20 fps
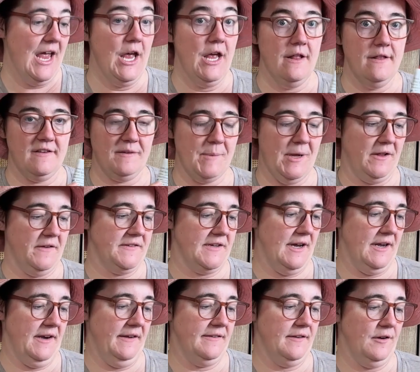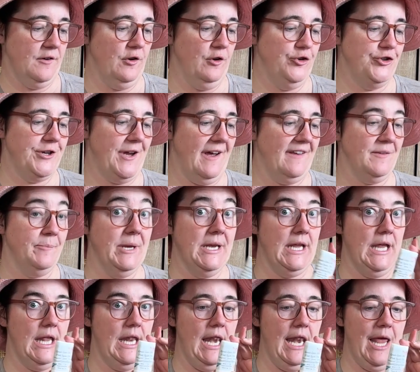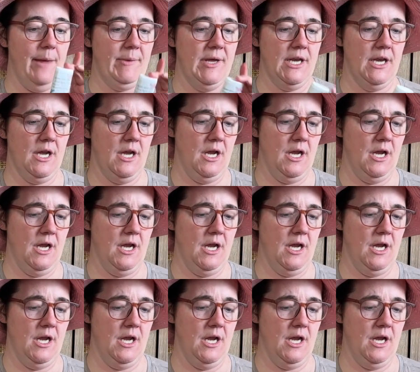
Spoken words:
Smell is honeysuckle, jasmine, and lemon.